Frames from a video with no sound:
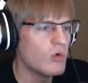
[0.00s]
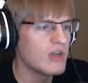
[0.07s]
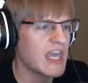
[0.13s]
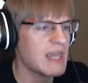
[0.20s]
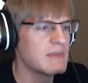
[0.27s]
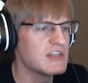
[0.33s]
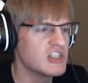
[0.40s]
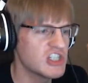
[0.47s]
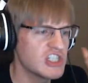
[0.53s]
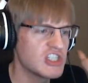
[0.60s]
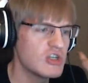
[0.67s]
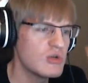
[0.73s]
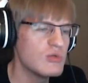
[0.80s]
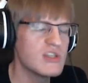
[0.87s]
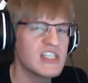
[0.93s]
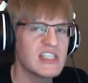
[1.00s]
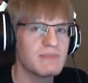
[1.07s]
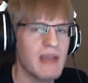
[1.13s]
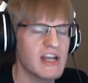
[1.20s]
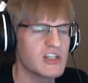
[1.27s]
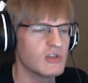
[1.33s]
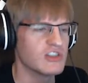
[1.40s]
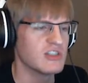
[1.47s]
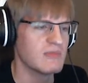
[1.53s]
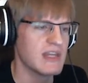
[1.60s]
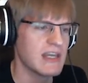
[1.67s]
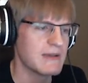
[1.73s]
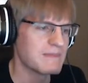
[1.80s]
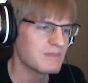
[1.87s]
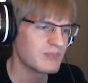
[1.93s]
game is just too special to
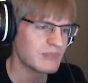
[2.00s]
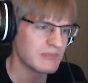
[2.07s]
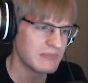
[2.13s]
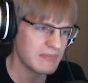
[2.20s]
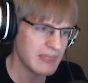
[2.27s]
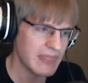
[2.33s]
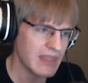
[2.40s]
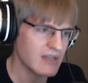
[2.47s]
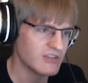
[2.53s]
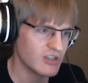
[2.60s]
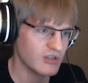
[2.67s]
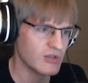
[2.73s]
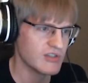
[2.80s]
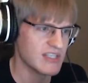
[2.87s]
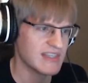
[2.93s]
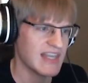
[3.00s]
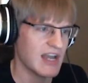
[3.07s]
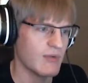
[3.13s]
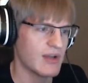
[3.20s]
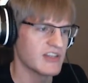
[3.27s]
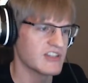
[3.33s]
me to lose it that way.